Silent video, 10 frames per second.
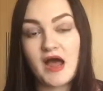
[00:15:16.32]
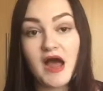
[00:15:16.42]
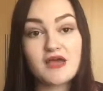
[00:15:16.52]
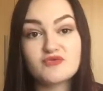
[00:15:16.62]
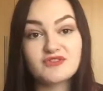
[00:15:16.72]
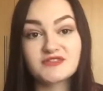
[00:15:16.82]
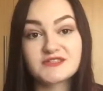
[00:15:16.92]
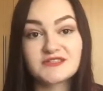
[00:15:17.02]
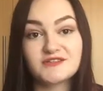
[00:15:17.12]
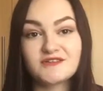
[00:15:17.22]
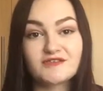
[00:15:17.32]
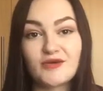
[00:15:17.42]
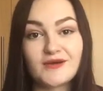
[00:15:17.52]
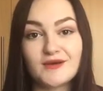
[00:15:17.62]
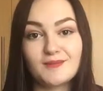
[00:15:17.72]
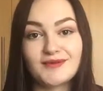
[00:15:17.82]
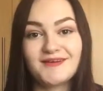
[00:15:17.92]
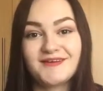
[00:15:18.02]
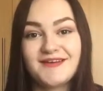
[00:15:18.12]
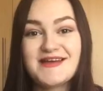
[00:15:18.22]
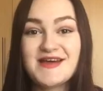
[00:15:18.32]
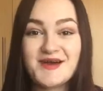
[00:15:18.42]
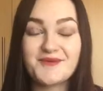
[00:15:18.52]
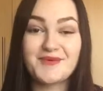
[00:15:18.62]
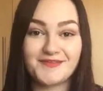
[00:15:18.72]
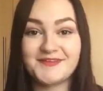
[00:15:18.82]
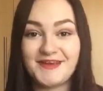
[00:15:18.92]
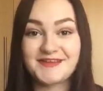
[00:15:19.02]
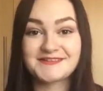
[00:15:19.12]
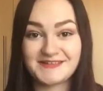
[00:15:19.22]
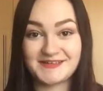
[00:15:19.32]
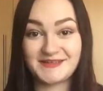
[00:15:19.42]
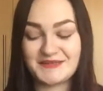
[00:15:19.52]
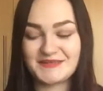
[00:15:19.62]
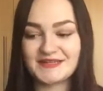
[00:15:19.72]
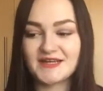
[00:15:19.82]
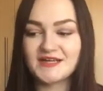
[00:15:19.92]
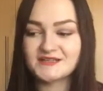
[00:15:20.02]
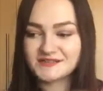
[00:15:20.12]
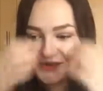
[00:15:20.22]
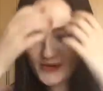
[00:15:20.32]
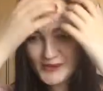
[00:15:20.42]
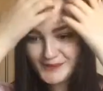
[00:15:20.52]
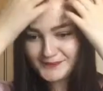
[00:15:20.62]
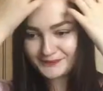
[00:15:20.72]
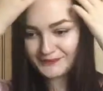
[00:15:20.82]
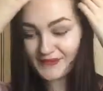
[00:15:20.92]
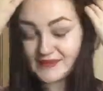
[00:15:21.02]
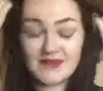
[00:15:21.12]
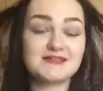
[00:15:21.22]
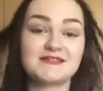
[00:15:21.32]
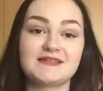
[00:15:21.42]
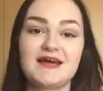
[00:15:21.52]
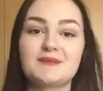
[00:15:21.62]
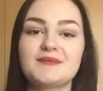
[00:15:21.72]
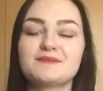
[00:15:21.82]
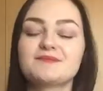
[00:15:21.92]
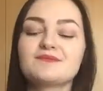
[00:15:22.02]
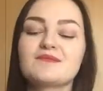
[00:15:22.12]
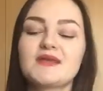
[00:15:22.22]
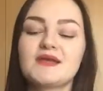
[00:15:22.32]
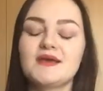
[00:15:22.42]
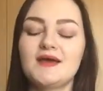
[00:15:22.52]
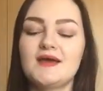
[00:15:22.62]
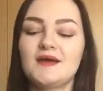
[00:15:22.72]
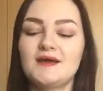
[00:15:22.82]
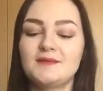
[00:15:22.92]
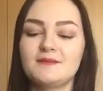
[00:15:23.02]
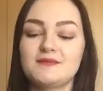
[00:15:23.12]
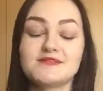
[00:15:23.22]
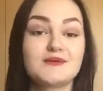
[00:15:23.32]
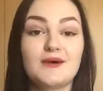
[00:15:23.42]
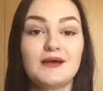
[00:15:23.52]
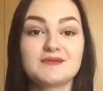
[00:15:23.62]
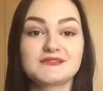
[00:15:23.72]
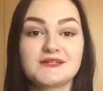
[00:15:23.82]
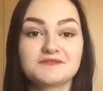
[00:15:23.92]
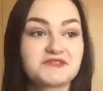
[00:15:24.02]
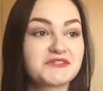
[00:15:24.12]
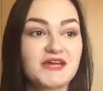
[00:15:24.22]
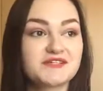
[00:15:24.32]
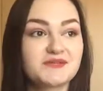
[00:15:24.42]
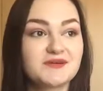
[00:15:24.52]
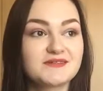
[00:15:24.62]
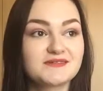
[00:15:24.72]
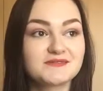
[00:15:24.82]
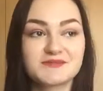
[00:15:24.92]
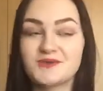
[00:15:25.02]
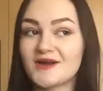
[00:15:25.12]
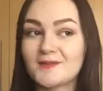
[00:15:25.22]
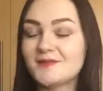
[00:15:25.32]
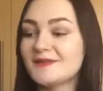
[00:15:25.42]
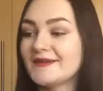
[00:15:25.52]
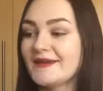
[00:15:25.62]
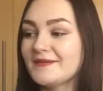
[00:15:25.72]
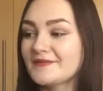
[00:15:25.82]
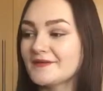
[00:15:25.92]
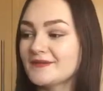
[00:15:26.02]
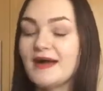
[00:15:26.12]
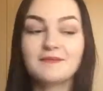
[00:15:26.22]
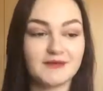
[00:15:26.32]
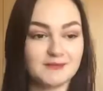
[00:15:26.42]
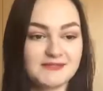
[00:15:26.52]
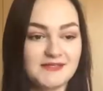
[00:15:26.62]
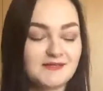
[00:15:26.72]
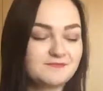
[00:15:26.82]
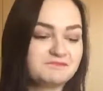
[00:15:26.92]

I was still throwing up when the Next sale opened, so that didn't happen. Don't know why I was sick, just casually was. Just woke up in the middle of the night, thought I'm gonna be sick.